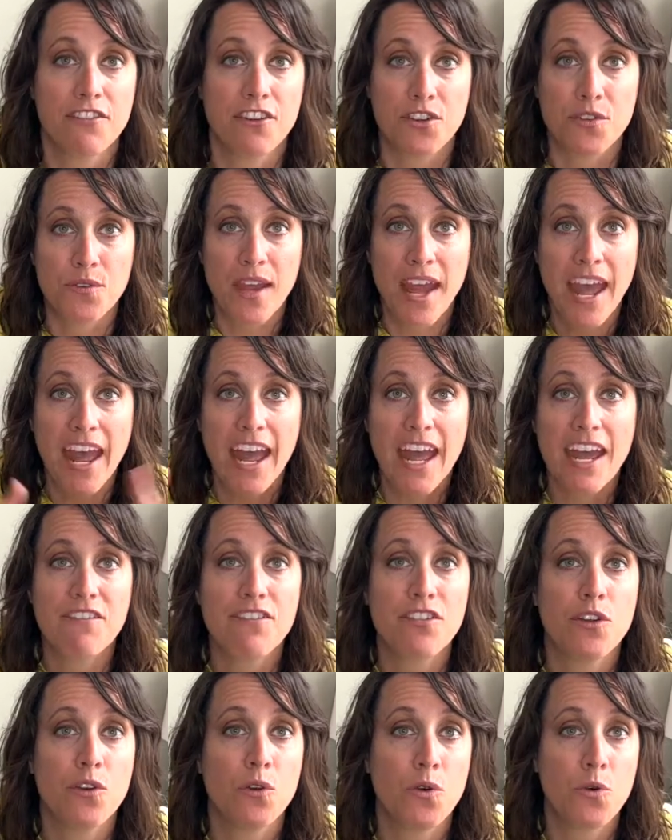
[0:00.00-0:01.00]
You have
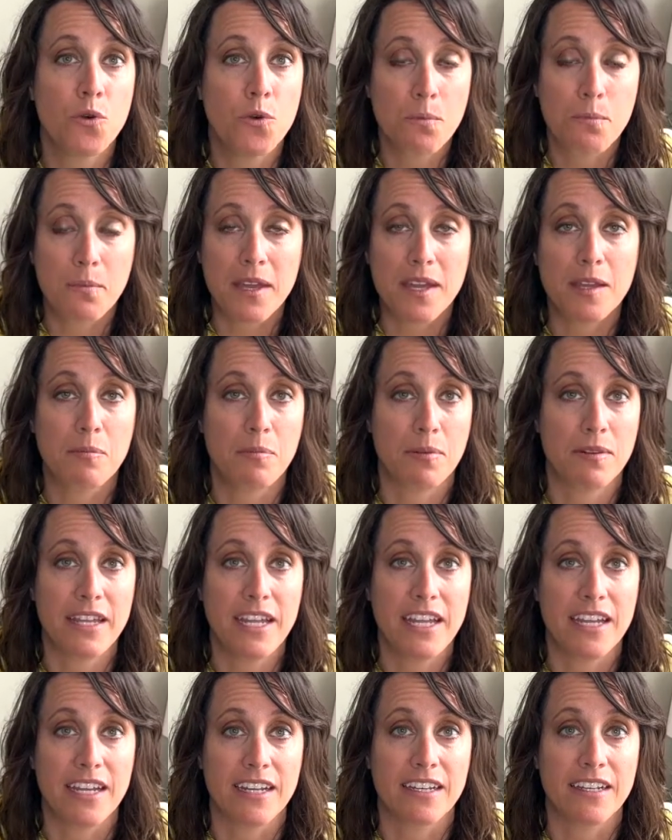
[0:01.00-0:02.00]
the whole big
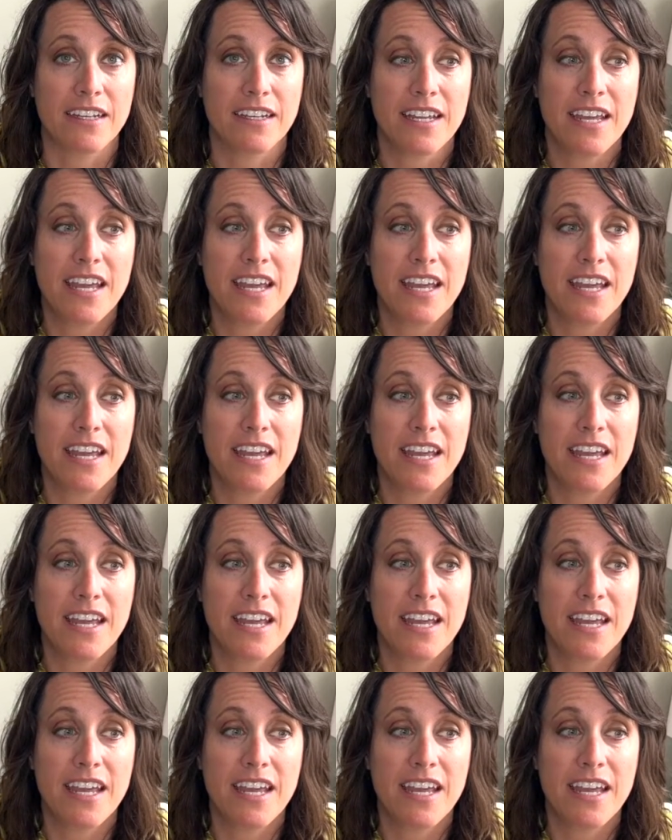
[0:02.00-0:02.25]
plan.